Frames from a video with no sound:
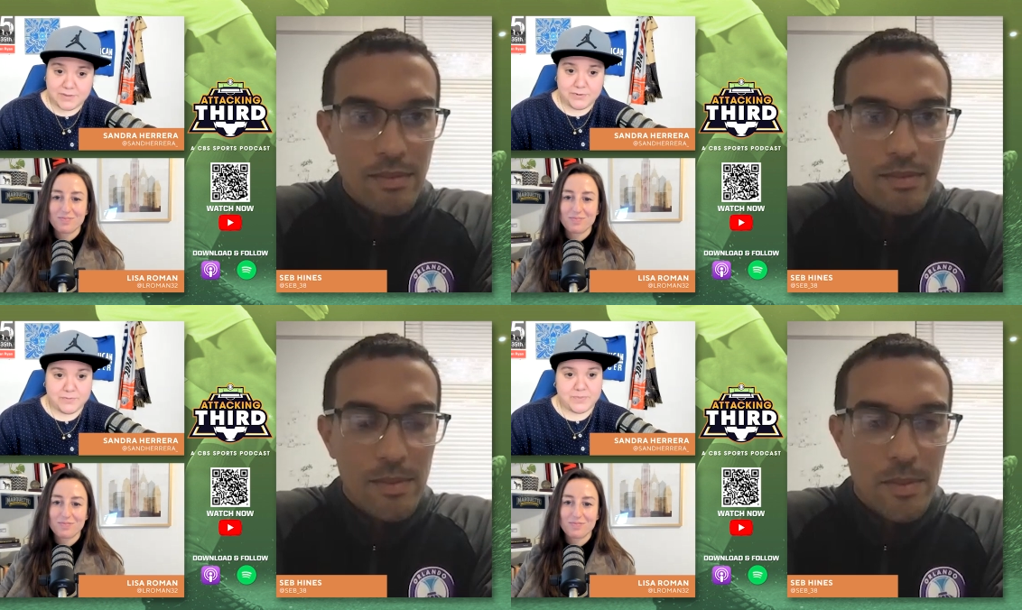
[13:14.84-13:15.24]
Speaker 1: the
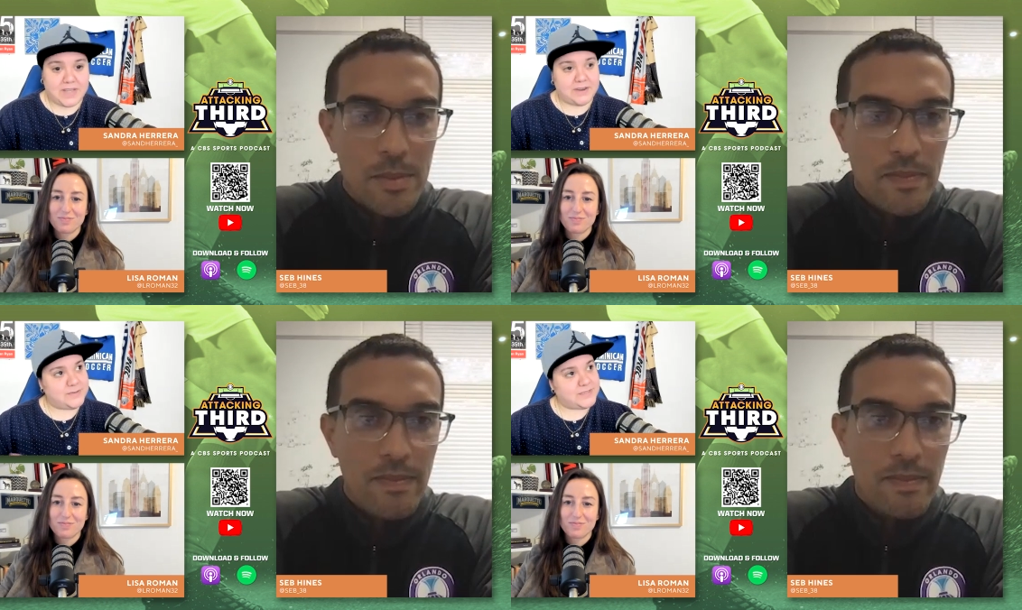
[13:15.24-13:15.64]
group? And
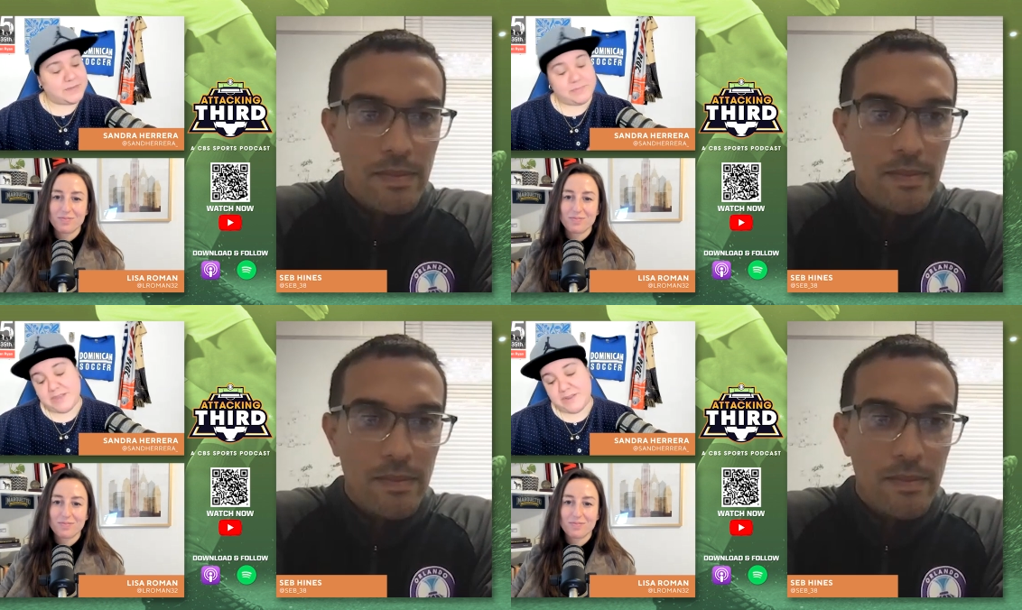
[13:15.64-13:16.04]
how do you see
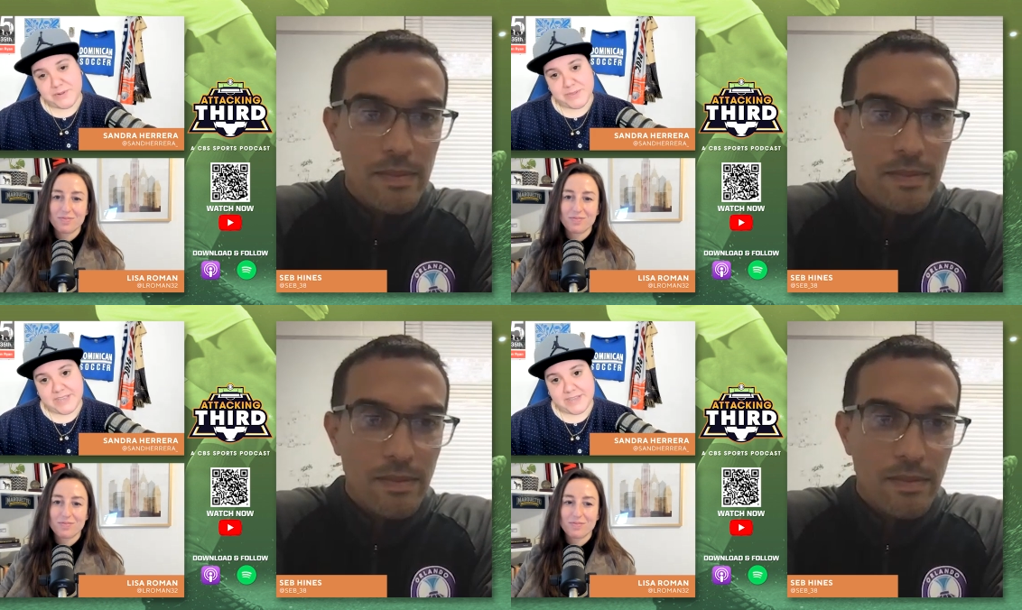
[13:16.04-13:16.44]
a
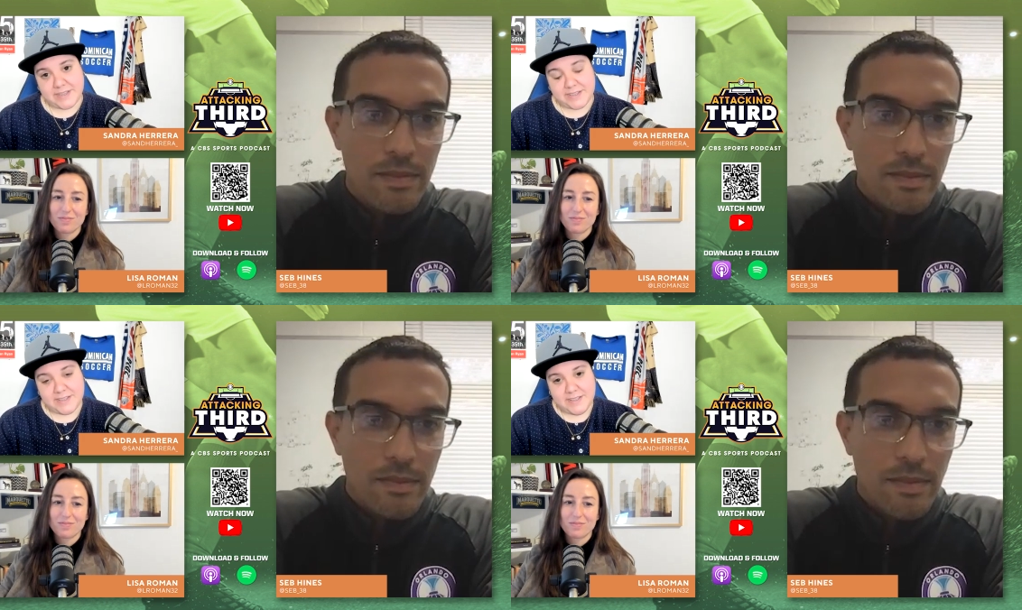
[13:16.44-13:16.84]
player like
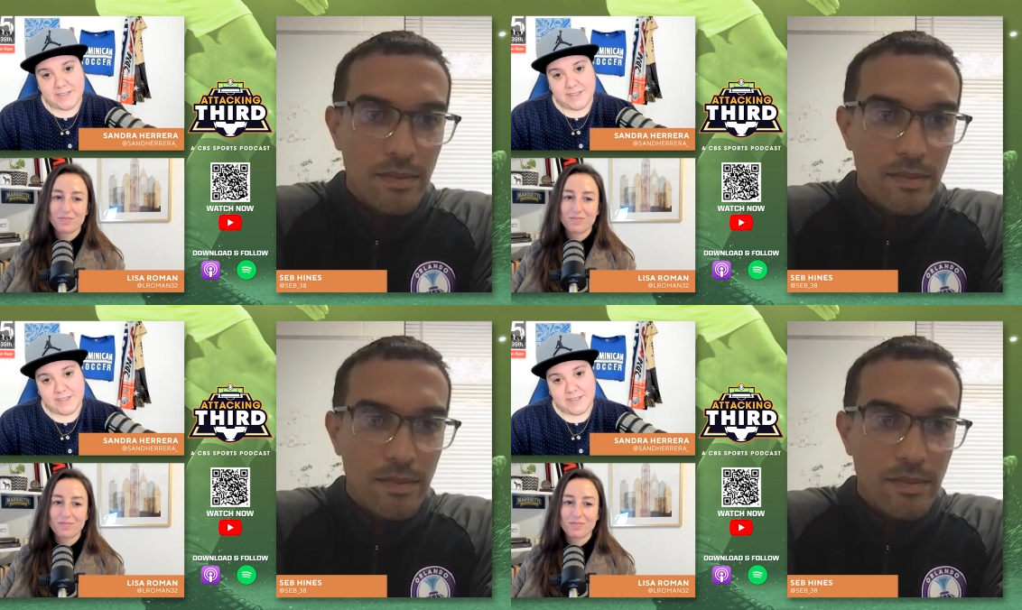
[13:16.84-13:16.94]
uh,